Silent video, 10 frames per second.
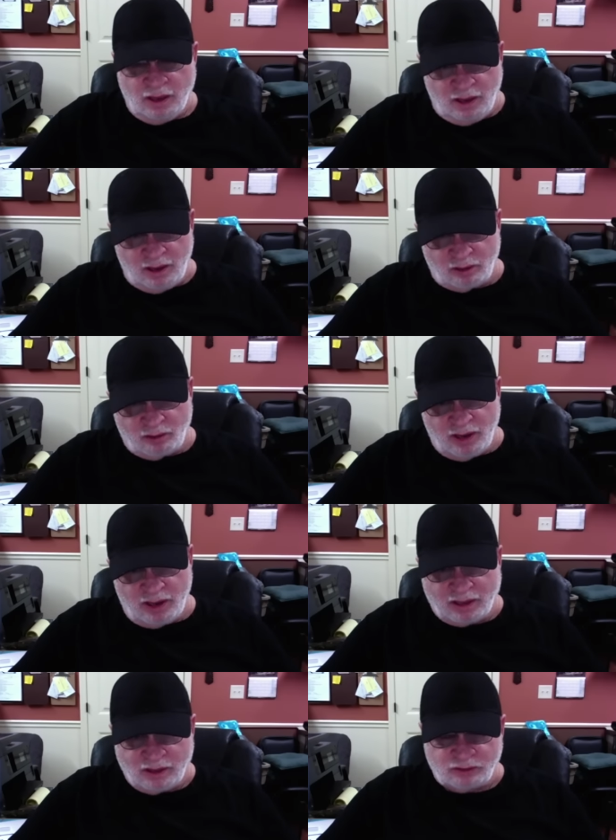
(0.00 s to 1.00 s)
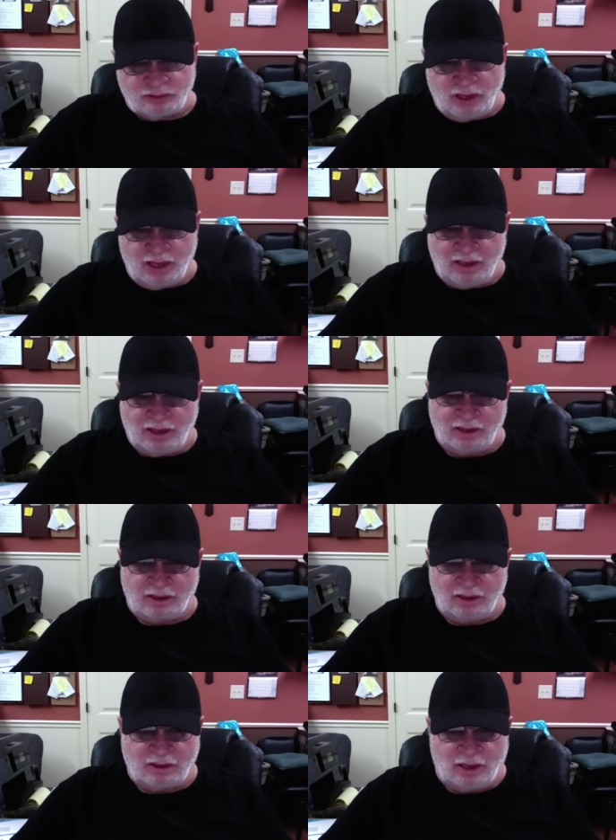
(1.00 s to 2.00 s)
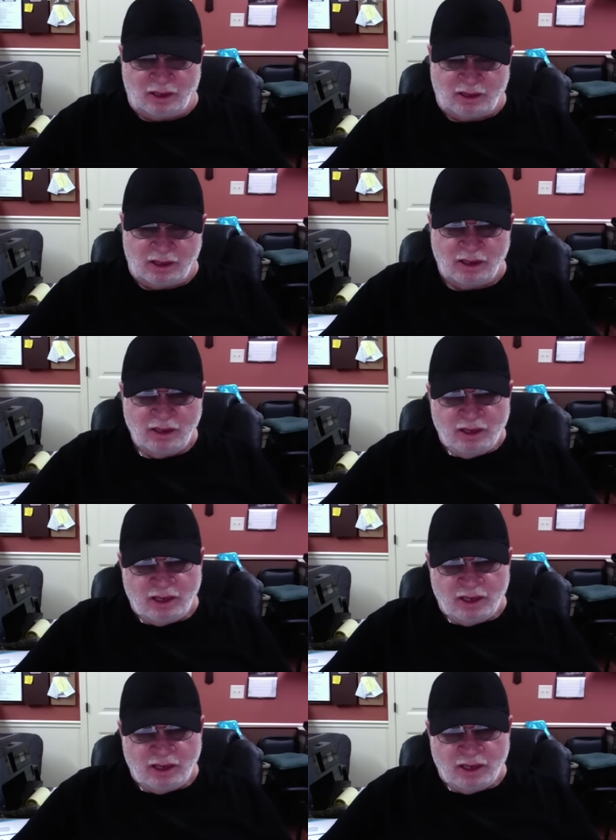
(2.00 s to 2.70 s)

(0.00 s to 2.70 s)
Hologram can stand in Kentucky